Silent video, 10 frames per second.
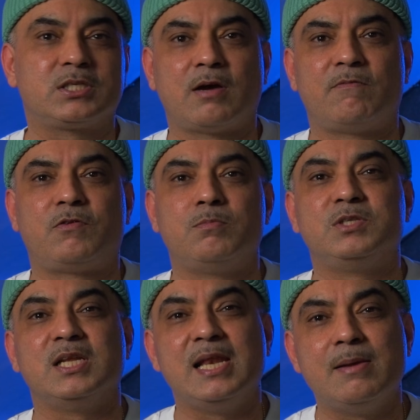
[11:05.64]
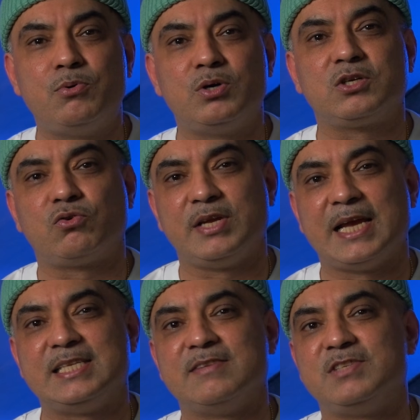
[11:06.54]
come from deliberate
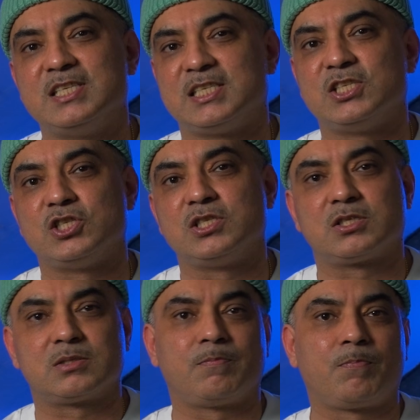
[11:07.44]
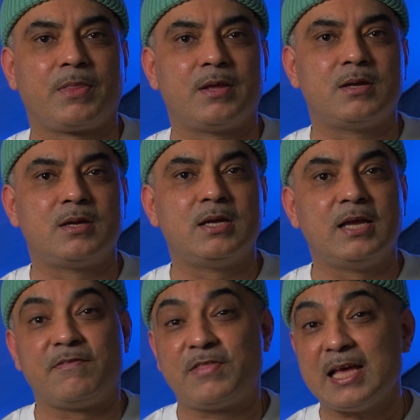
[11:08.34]
creative decisions.
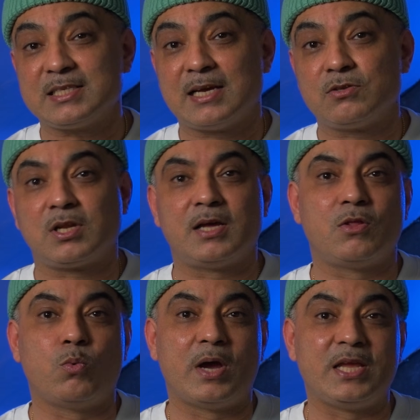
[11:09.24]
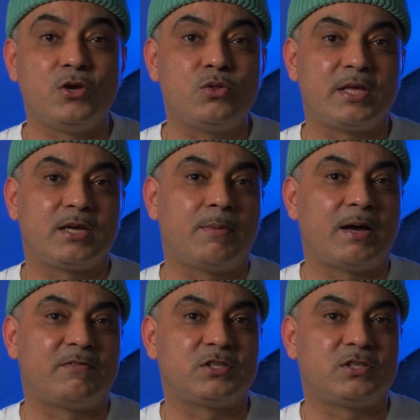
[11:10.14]
If that sounds like the way you think about